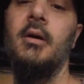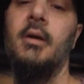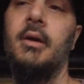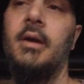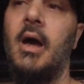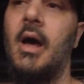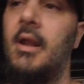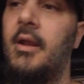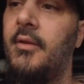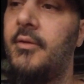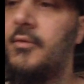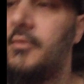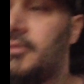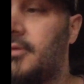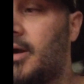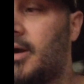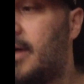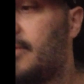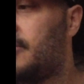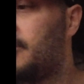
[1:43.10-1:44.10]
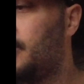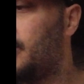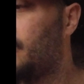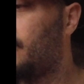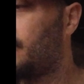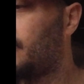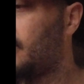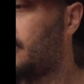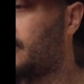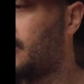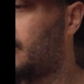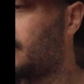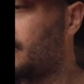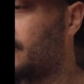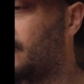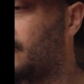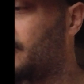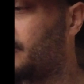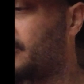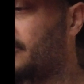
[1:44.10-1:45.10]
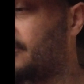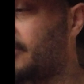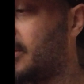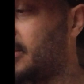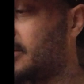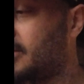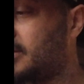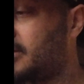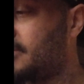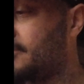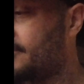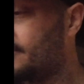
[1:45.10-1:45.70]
Got it through Craft Music. They were super friendly.